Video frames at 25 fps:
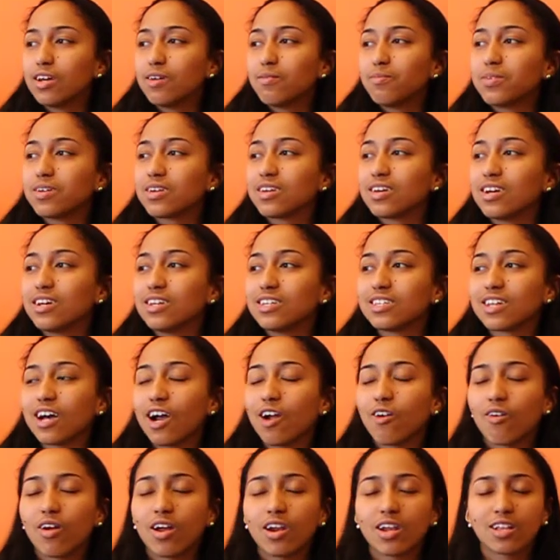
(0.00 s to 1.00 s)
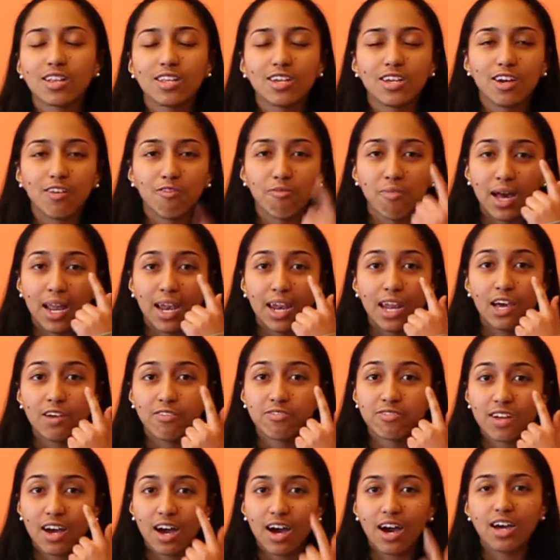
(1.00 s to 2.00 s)
because ironically enough, my
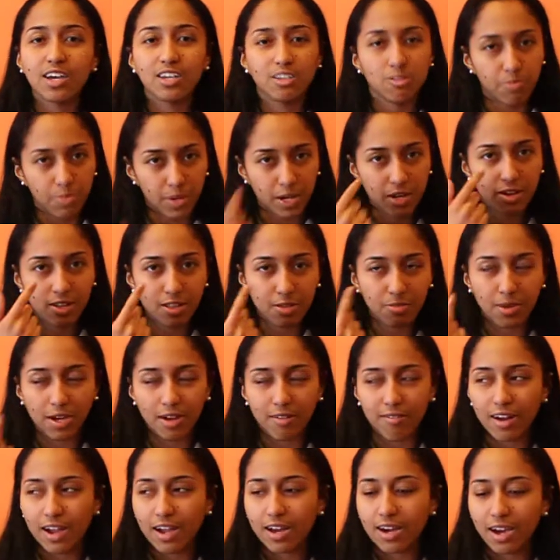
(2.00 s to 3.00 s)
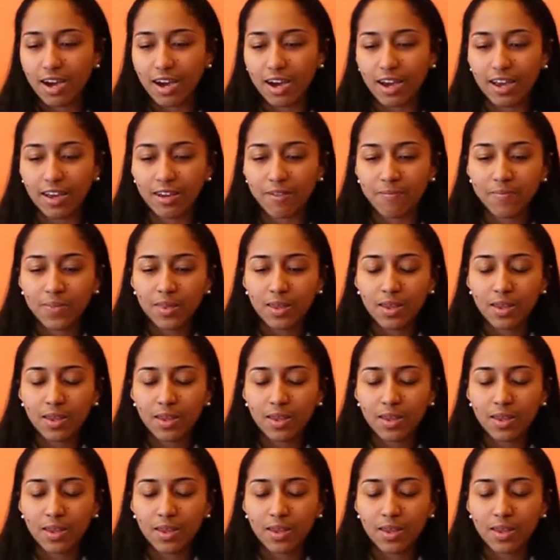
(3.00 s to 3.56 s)
left eye is better than my right eye,